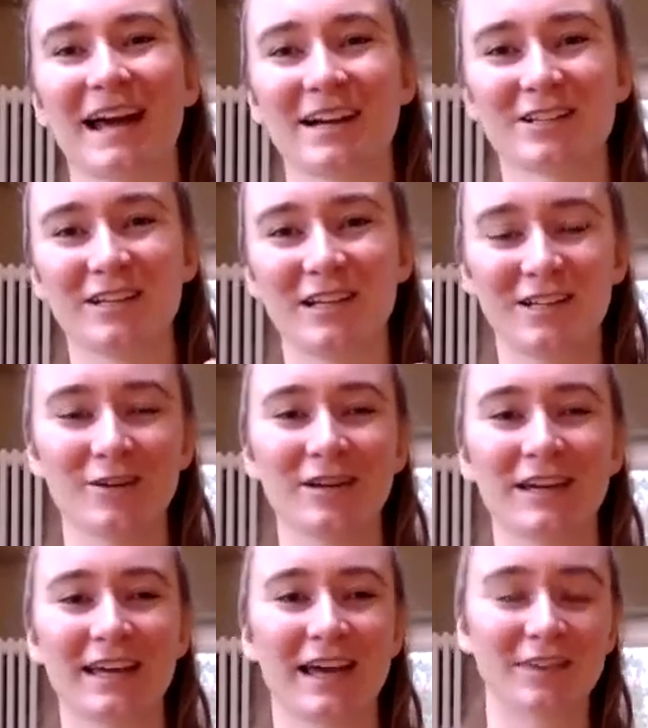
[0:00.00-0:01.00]
actually
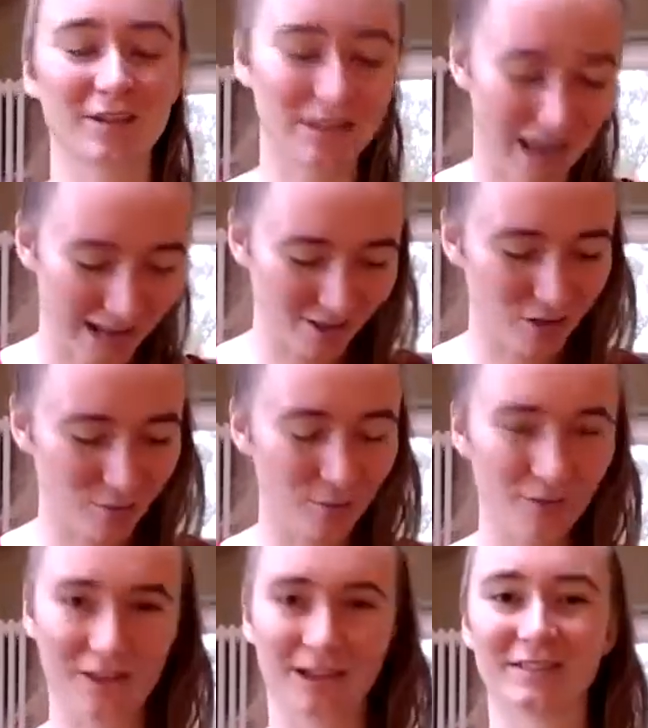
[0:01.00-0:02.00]
looking at the
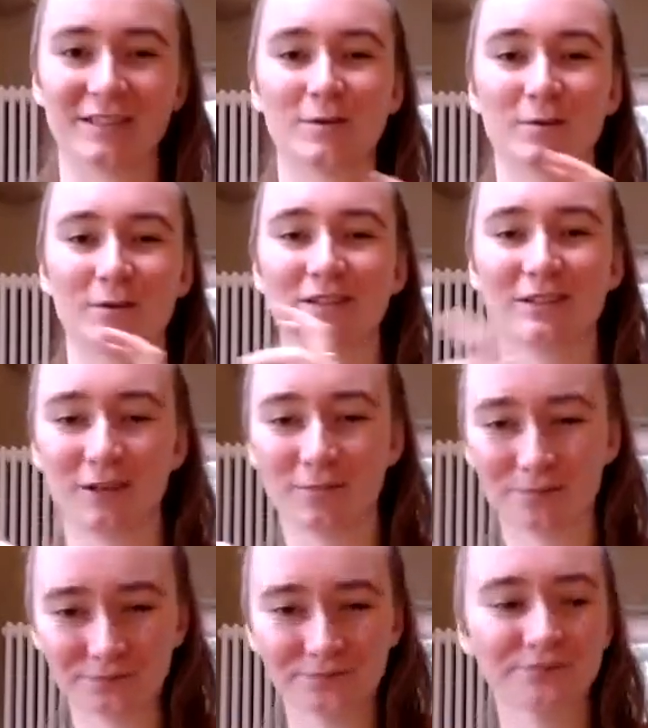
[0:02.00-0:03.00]
tangible things that you want to do.
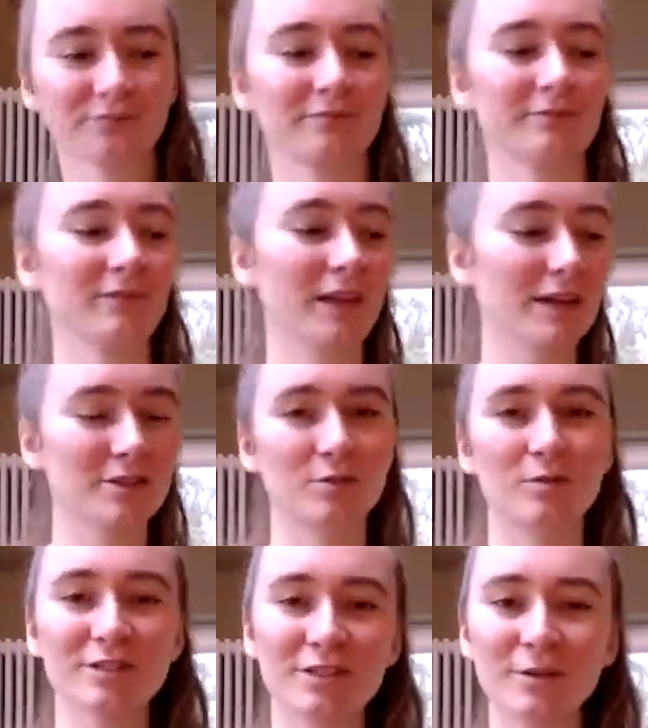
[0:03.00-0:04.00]
So
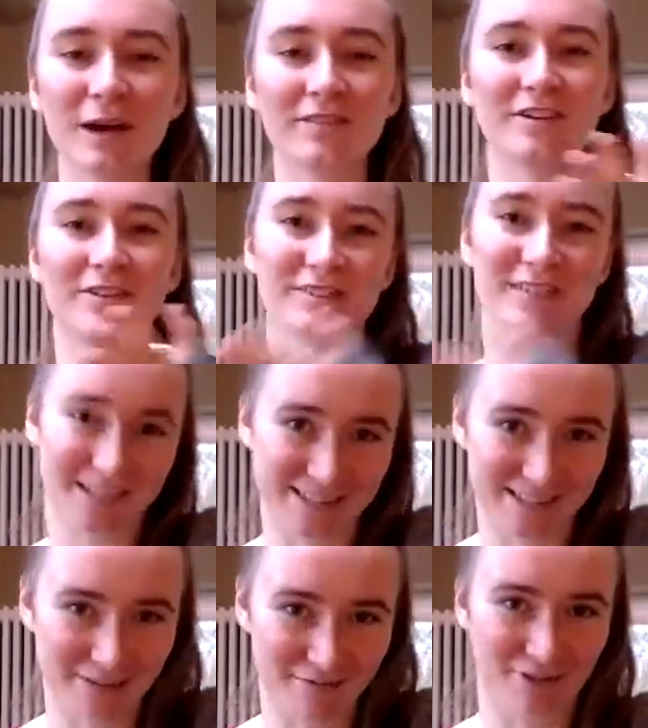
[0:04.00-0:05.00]
once you have those
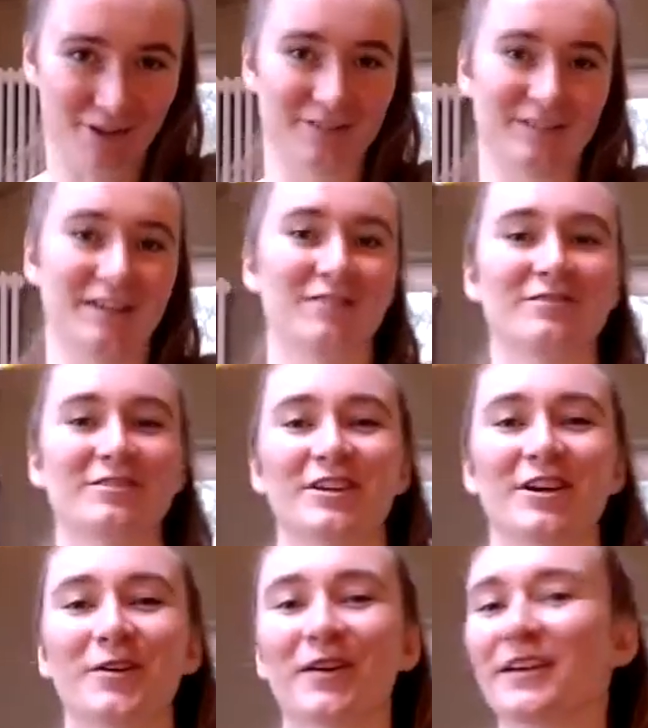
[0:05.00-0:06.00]
things set for yourself,
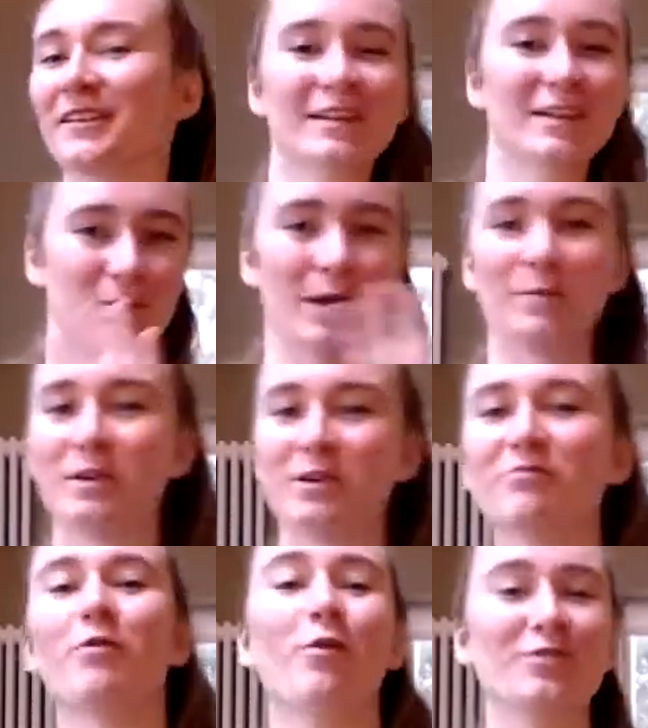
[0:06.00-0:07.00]
so maybe
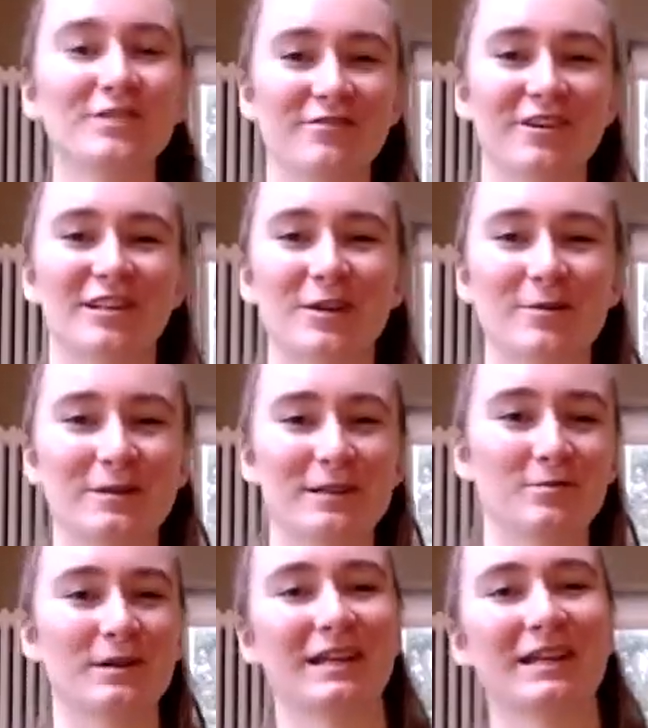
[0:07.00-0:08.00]
you've paused the video a
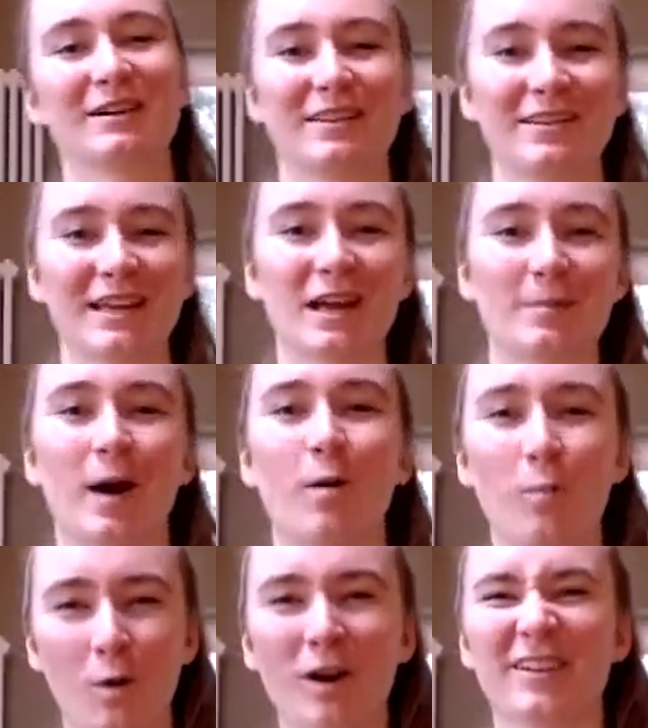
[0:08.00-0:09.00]
little bit here to think
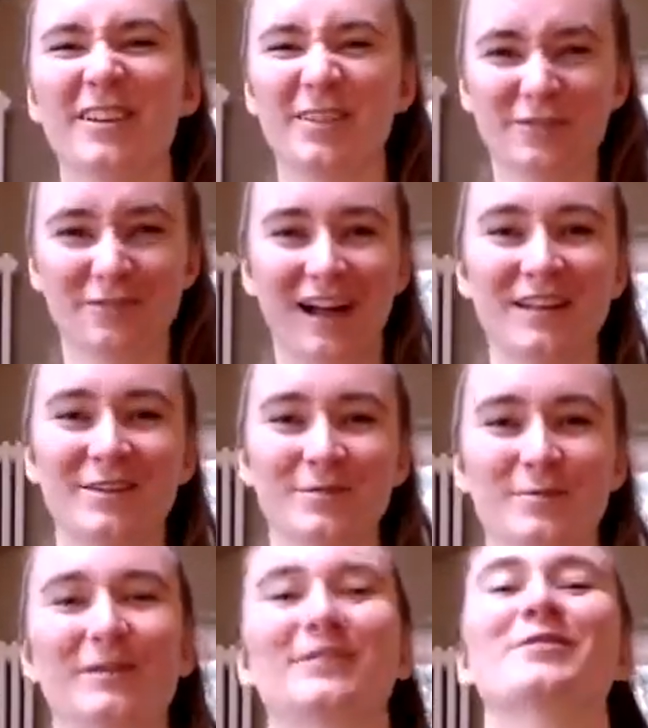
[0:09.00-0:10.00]
about, what are those
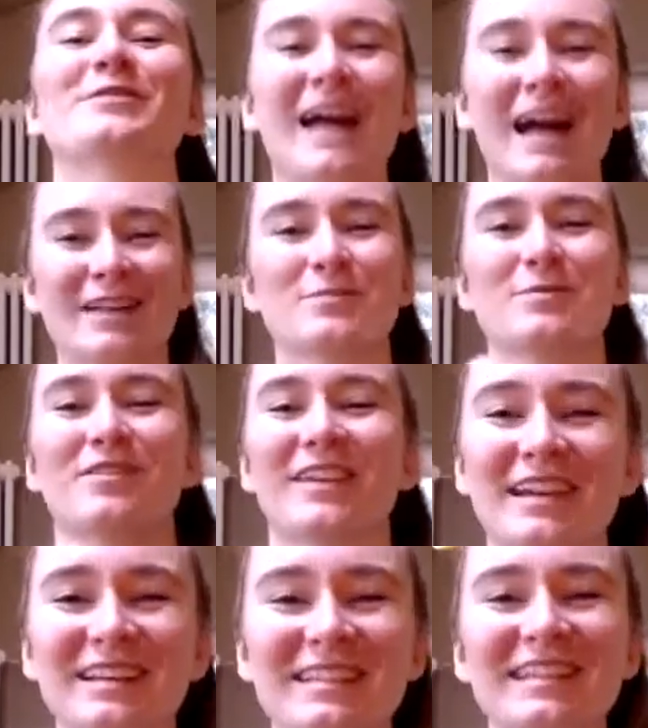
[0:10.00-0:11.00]
values? What are those tangible
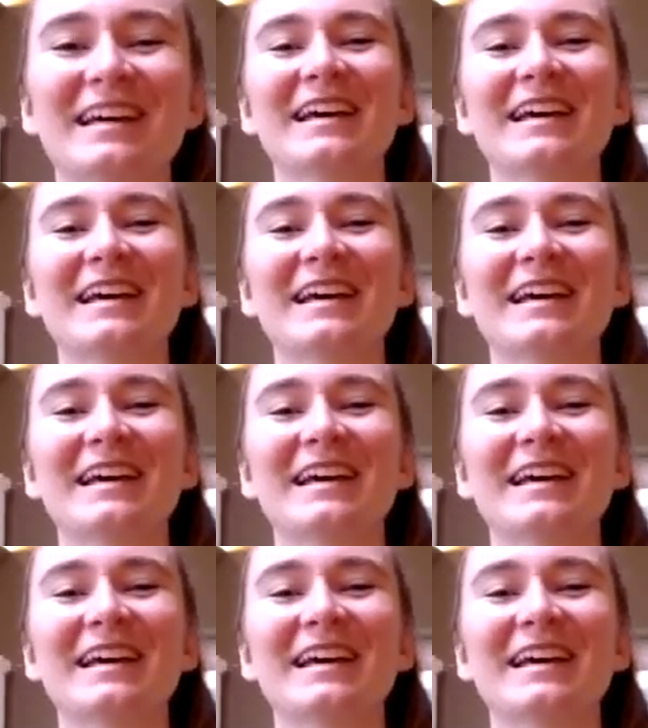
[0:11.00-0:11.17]
things?